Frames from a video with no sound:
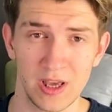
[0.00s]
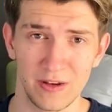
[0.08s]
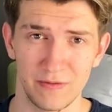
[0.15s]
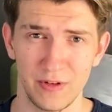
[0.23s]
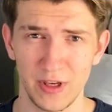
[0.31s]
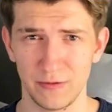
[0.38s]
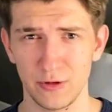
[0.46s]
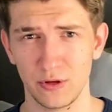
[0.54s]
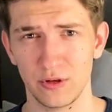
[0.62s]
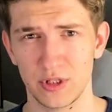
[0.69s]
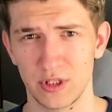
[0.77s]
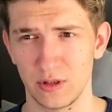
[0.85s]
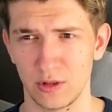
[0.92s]
they
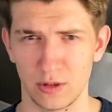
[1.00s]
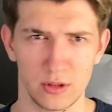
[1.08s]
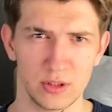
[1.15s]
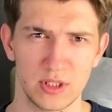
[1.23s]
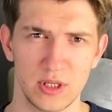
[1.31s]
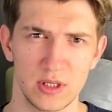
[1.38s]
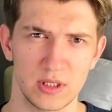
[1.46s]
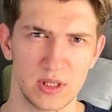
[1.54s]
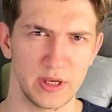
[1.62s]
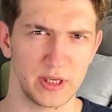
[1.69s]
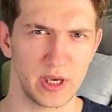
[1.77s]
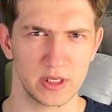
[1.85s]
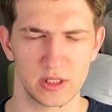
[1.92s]
focus on nonsense
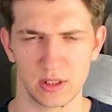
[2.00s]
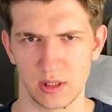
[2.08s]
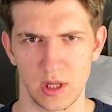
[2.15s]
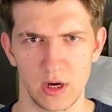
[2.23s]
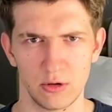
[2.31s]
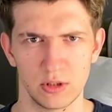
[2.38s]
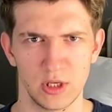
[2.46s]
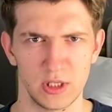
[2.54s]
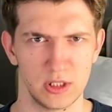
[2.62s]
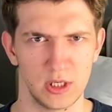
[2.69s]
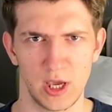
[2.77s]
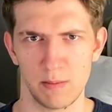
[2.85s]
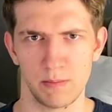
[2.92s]
like xCloud
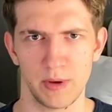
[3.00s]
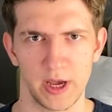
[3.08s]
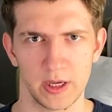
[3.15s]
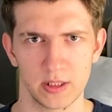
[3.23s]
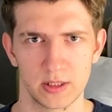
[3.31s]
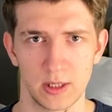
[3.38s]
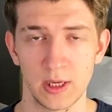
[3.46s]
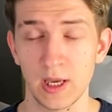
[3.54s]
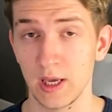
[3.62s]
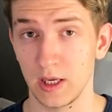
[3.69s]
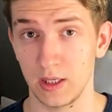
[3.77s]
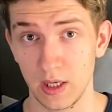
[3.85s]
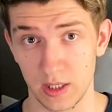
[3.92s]
and Game Pass.
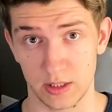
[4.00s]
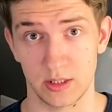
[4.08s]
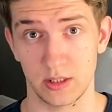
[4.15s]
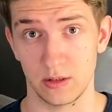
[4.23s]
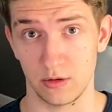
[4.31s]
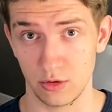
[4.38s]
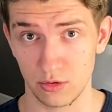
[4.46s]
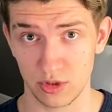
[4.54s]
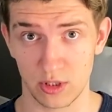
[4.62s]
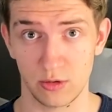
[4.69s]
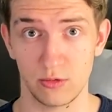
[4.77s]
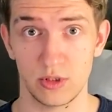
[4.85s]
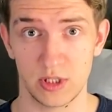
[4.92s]
Yes, those are
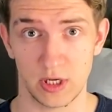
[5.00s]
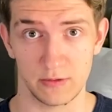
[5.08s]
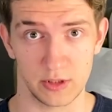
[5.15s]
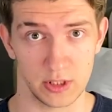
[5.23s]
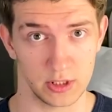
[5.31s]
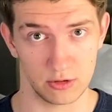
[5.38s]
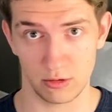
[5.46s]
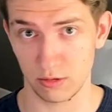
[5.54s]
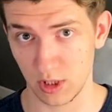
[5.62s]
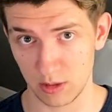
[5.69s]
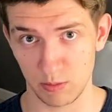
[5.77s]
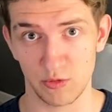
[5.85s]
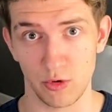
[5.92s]
good services, don't
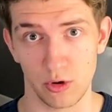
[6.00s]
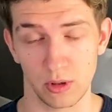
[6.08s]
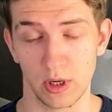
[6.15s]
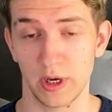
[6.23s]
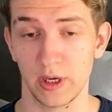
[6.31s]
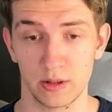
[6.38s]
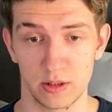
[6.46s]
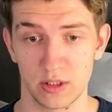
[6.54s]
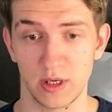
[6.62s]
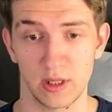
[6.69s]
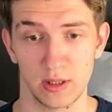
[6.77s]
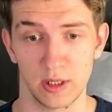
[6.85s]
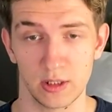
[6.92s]
get me wrong, I
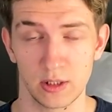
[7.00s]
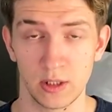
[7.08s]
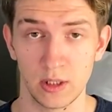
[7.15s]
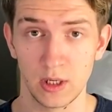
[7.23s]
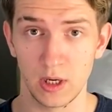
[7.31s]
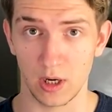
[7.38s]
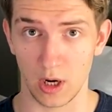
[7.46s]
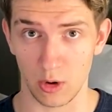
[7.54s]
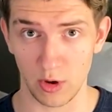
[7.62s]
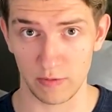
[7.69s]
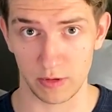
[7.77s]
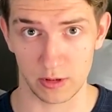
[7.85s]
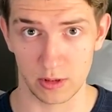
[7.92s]
understand that.
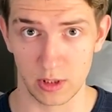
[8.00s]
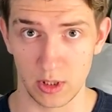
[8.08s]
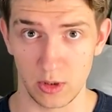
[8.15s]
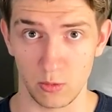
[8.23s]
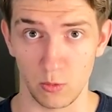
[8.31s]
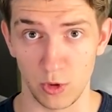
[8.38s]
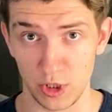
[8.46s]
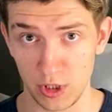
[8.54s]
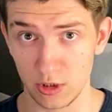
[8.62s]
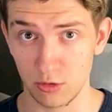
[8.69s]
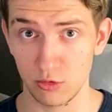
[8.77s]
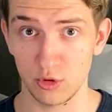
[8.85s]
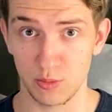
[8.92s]
However, we
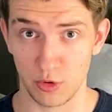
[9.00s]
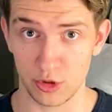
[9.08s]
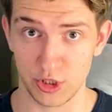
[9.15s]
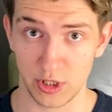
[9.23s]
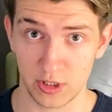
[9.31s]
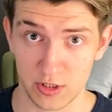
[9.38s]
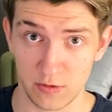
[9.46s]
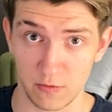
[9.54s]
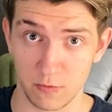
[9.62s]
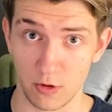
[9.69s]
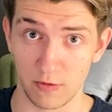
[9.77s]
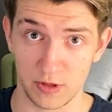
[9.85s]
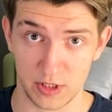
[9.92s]
need good projects
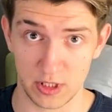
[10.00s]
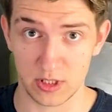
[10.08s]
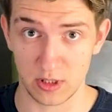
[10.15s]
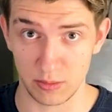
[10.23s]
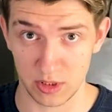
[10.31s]
for the system